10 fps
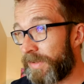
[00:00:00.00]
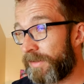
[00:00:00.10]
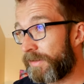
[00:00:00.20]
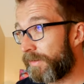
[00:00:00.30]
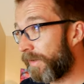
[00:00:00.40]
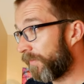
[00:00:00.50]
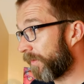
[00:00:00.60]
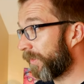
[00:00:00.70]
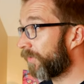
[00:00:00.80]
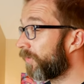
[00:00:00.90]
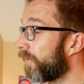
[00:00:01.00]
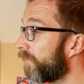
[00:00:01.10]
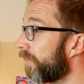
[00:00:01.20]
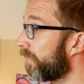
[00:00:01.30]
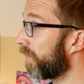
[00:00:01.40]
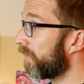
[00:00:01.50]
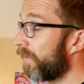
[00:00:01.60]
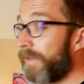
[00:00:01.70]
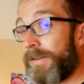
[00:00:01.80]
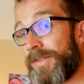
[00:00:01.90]
and then NVMe drives, and bits
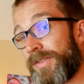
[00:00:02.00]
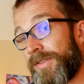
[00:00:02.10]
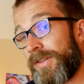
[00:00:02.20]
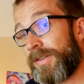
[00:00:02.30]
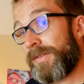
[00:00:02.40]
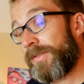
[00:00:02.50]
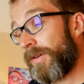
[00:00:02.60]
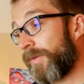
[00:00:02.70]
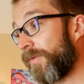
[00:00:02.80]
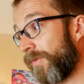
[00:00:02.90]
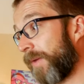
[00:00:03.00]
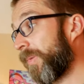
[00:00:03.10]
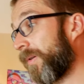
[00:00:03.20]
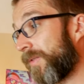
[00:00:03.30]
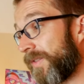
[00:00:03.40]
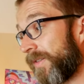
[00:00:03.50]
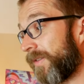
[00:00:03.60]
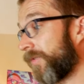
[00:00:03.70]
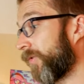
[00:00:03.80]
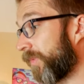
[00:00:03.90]
like that. Just go through that process,
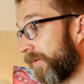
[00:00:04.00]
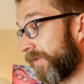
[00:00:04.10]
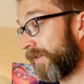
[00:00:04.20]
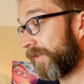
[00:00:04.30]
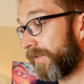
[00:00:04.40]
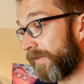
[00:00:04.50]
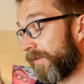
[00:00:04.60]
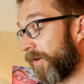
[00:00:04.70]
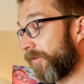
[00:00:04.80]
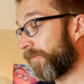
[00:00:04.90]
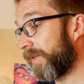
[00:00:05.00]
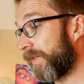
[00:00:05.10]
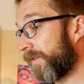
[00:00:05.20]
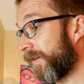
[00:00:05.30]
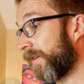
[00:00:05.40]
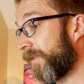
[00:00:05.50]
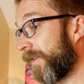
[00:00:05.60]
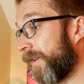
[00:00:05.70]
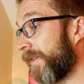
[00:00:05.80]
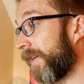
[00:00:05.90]
initial process. The hope being that I can
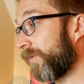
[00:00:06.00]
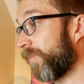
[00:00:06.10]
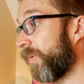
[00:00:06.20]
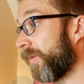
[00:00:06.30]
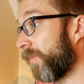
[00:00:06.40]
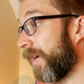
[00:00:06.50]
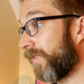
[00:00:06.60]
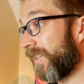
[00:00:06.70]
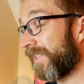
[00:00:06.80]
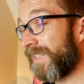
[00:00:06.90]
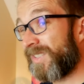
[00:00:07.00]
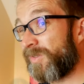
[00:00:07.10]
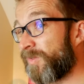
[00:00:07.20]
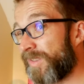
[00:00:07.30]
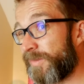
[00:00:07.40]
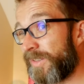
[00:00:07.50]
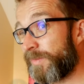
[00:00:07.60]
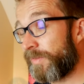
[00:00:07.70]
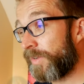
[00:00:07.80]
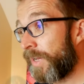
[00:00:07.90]
then get to a point where everything's installed on the
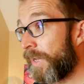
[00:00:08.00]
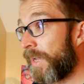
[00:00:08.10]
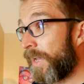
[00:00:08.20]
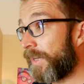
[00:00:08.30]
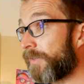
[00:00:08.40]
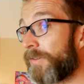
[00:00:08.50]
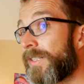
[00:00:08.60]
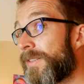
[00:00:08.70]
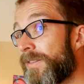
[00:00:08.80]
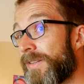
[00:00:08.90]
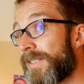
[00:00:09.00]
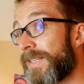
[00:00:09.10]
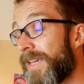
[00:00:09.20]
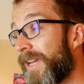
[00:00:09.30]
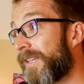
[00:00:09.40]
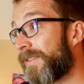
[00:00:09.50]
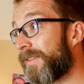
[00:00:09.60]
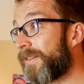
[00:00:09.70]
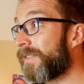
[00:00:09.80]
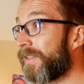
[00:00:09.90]
motherboard and it's ready to slot into the case, and
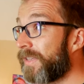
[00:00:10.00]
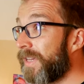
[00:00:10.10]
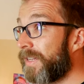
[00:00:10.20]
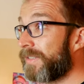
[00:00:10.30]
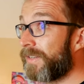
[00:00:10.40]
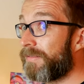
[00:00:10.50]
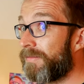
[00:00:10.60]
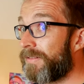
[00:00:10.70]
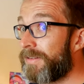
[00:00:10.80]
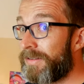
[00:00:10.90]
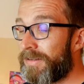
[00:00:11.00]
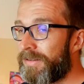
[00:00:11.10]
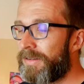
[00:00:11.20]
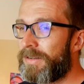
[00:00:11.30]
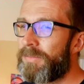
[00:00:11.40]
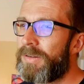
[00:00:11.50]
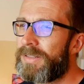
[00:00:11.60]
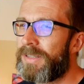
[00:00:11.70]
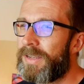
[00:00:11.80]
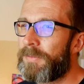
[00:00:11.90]
then I just get the case out and
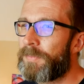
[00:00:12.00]
unbox that.